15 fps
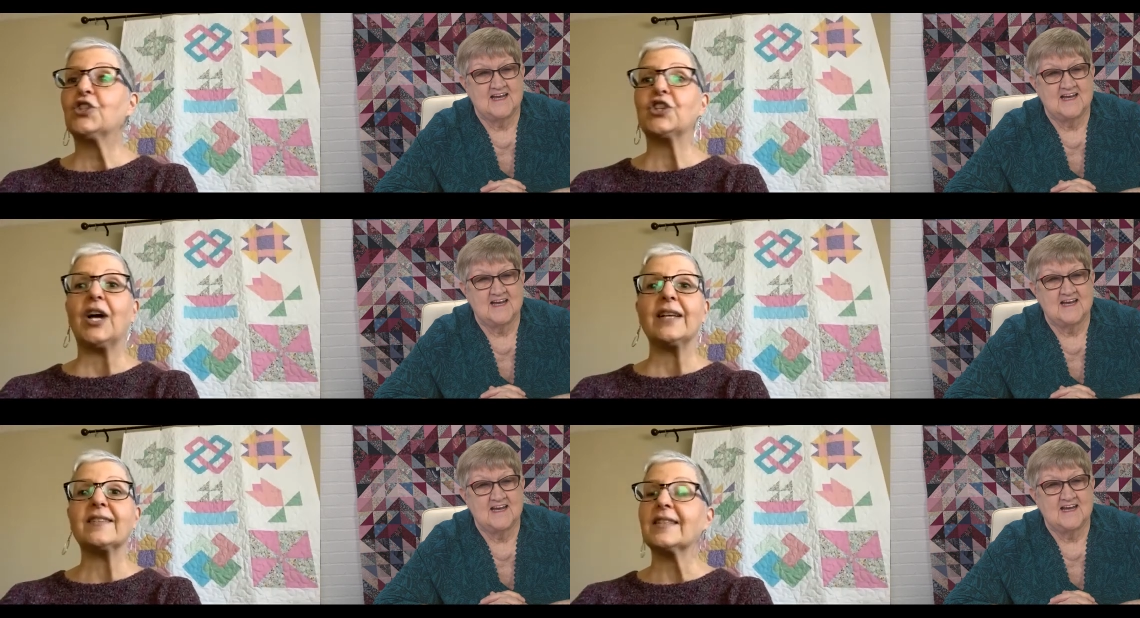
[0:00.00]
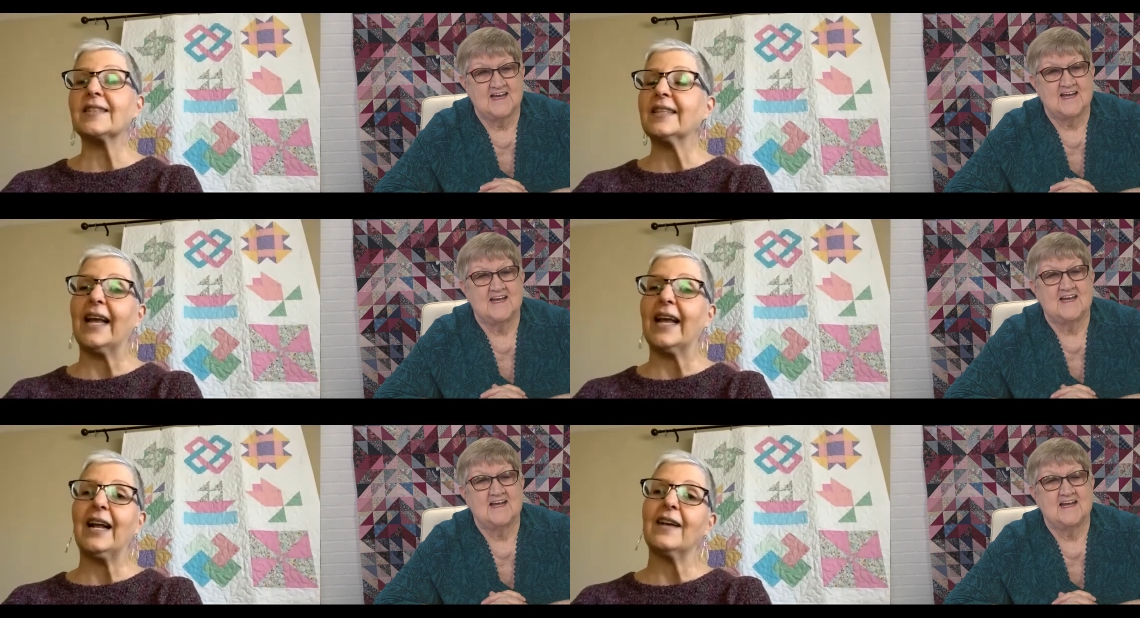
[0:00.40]

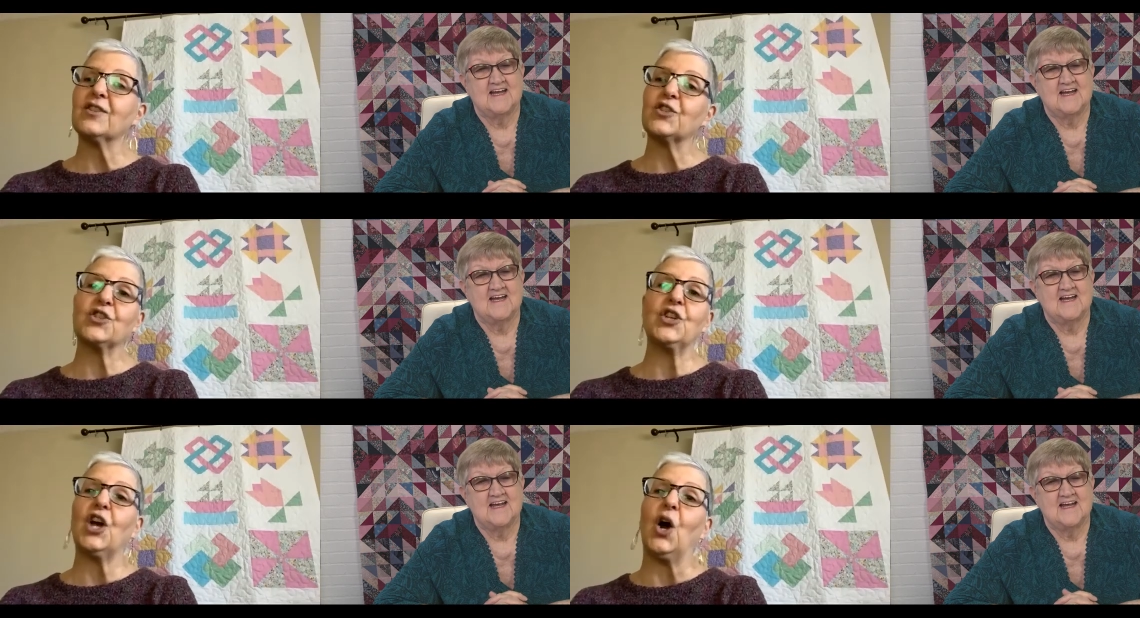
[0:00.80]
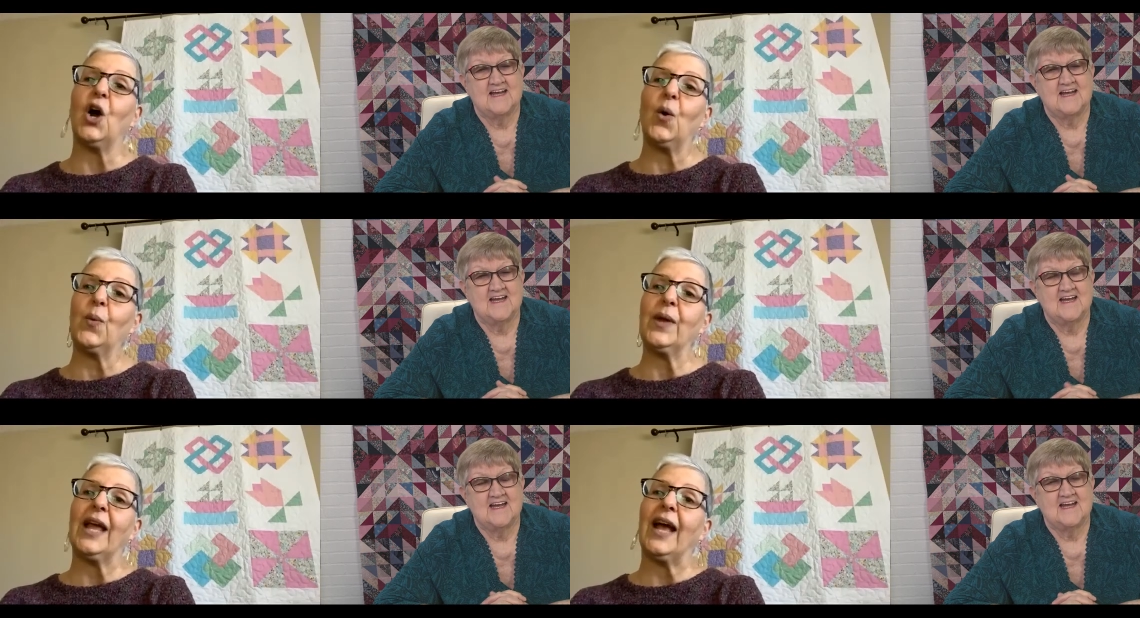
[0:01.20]
Speaker 1: just let us
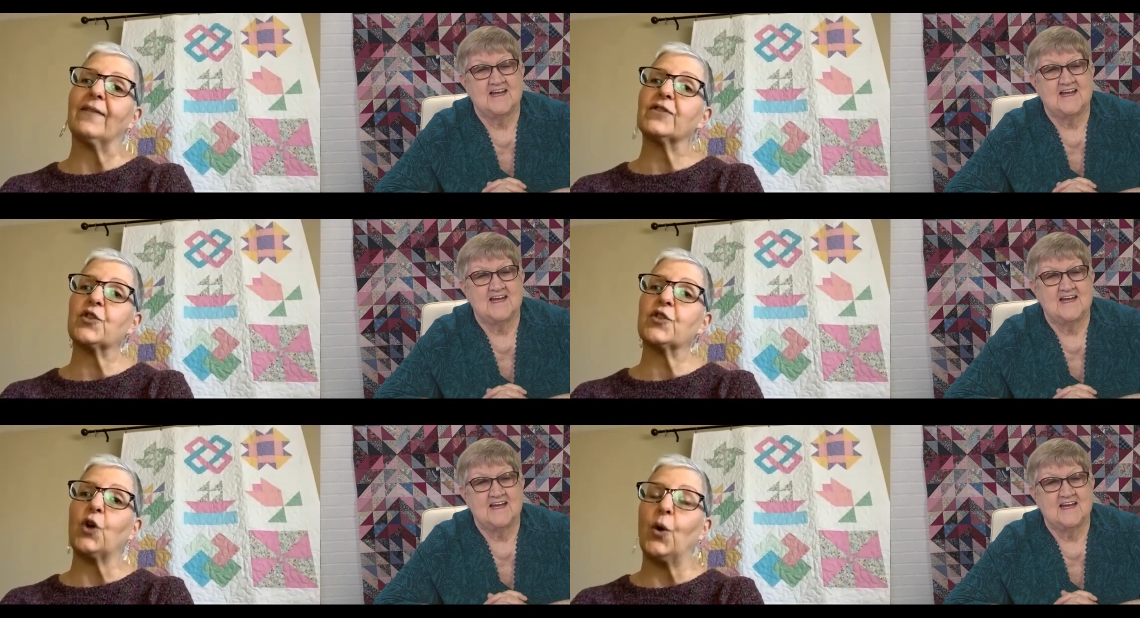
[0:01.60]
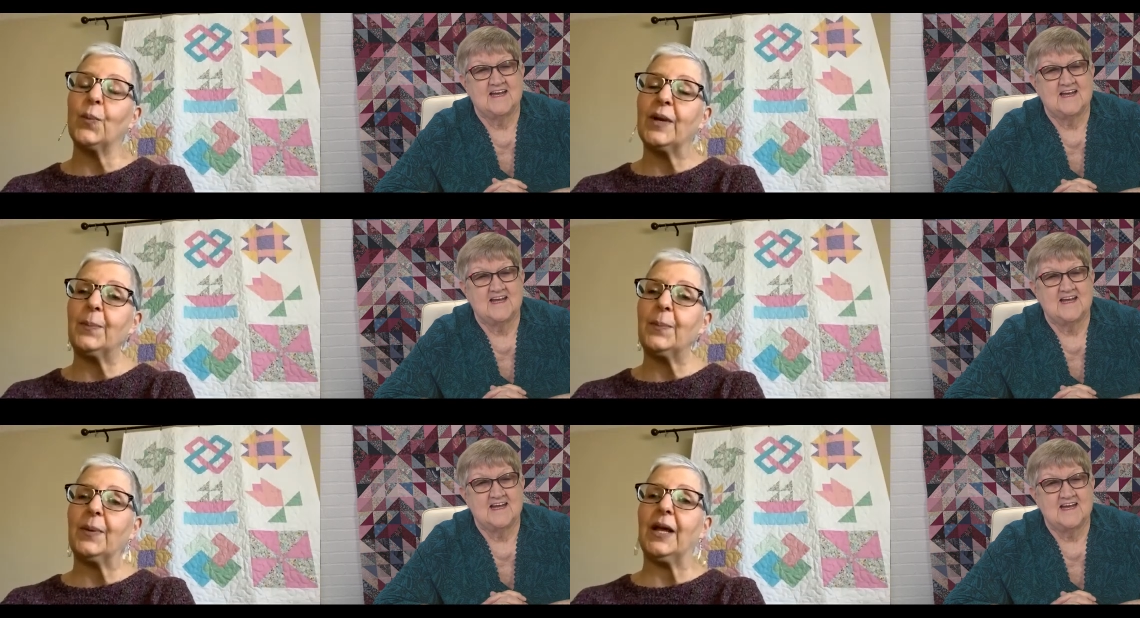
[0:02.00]
know. We have
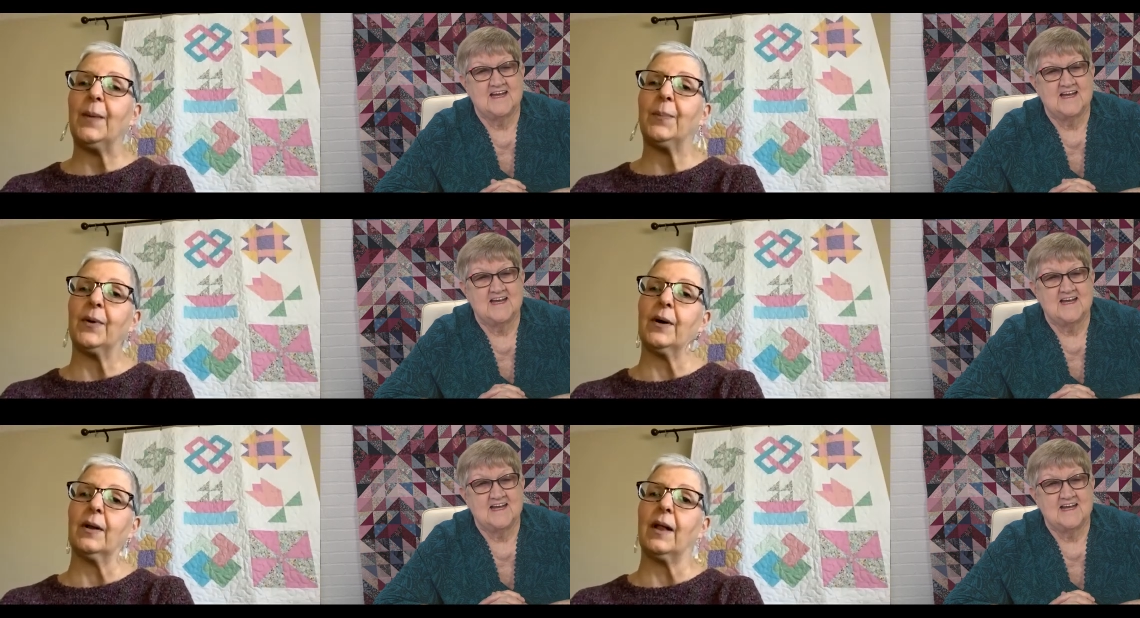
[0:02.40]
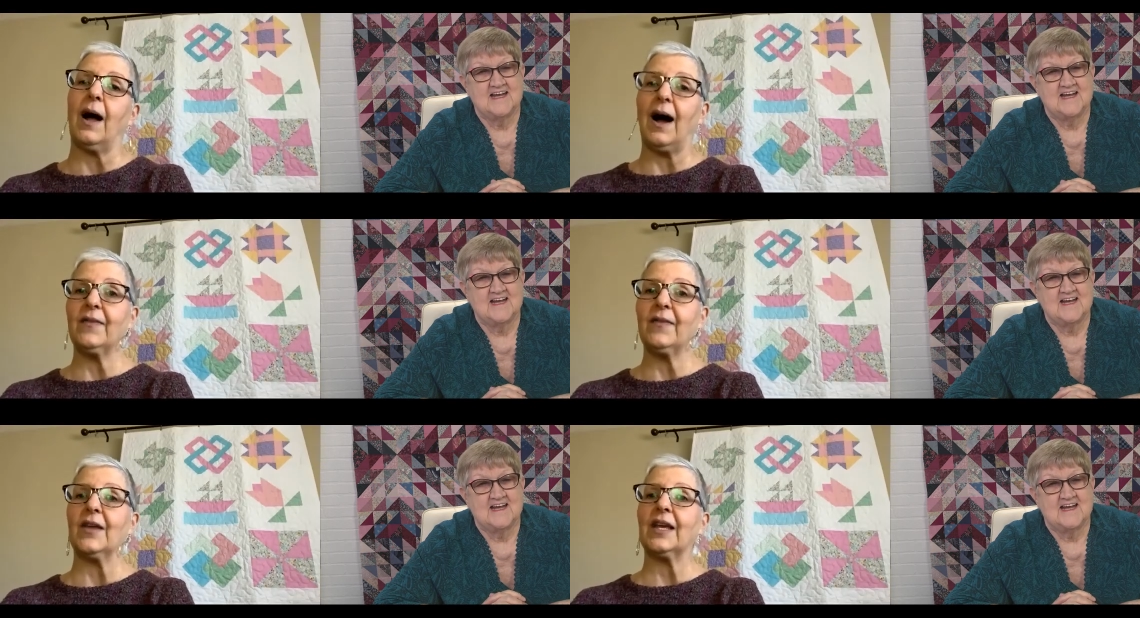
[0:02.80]
so many
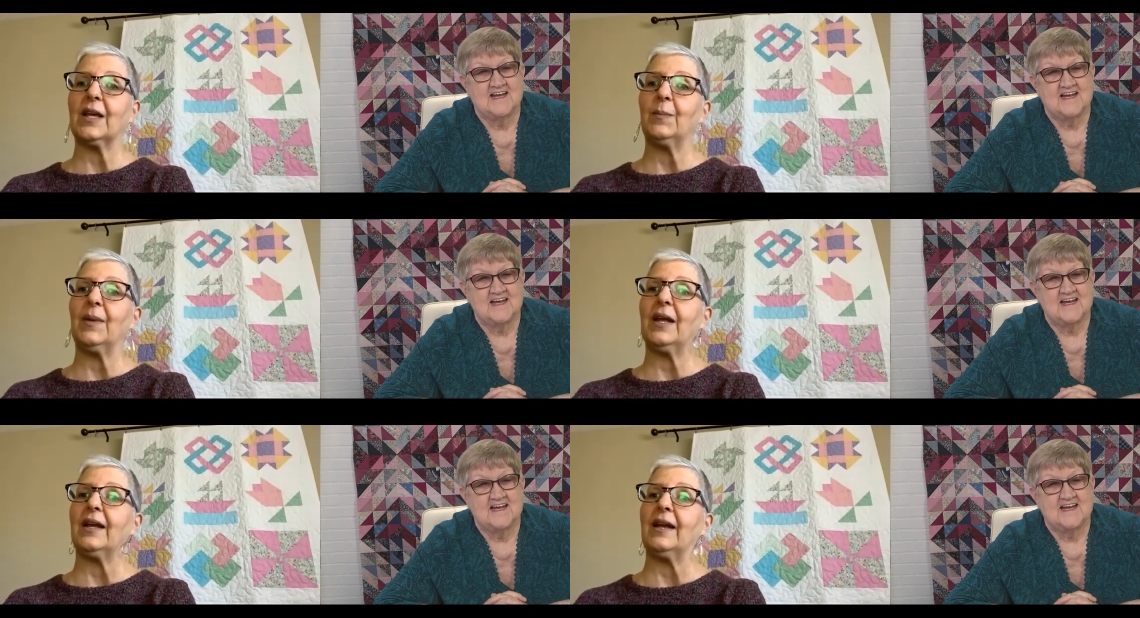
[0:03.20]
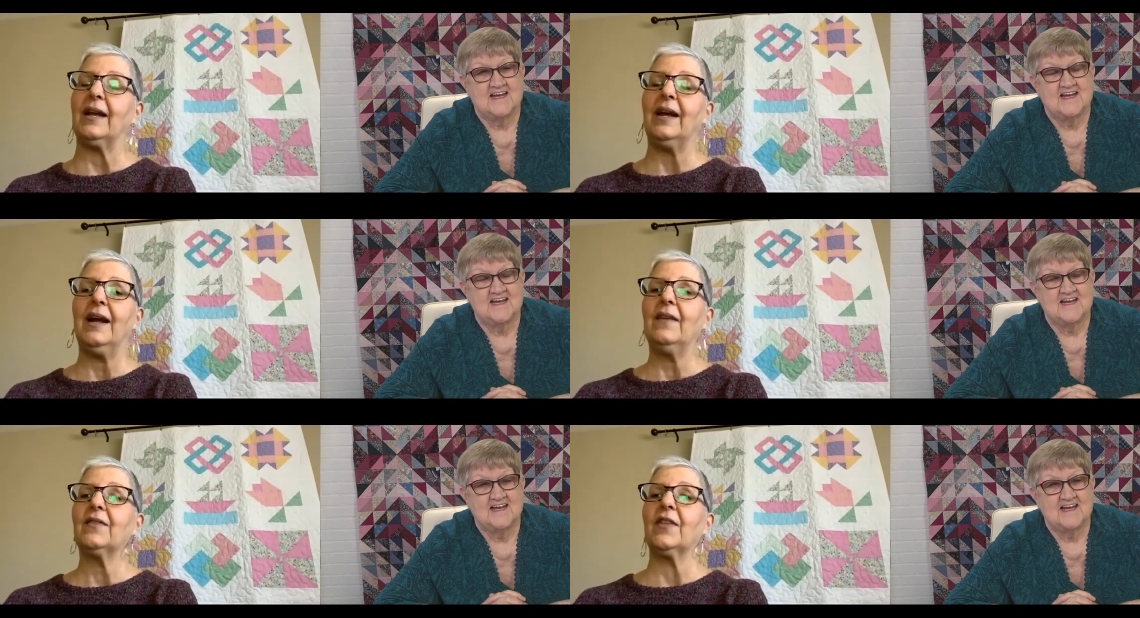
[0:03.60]
people on the
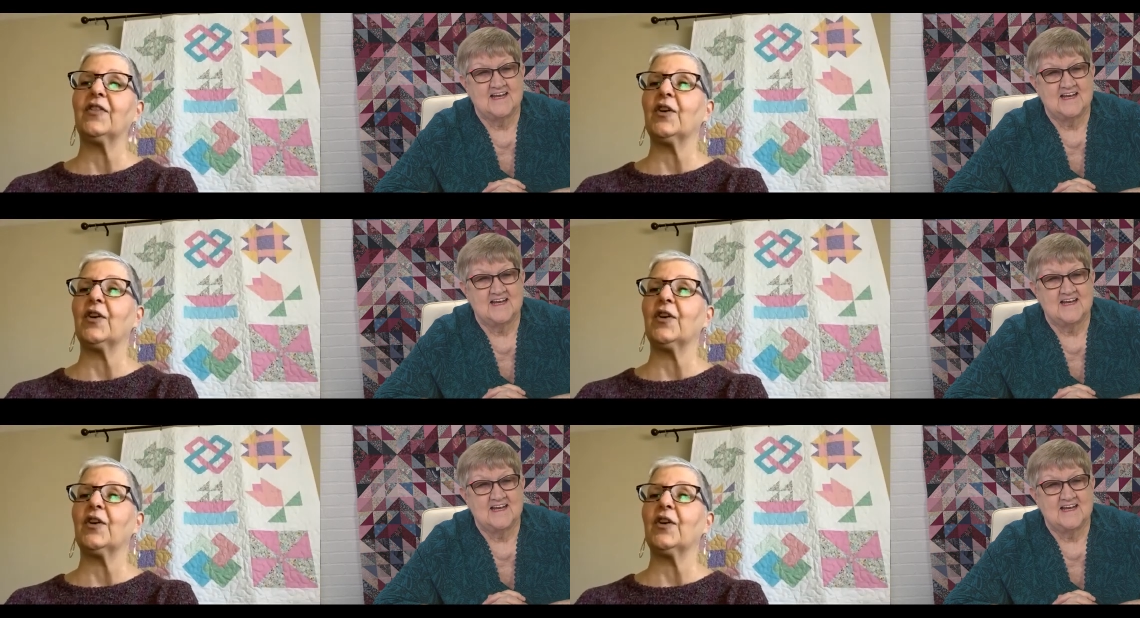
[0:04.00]
committee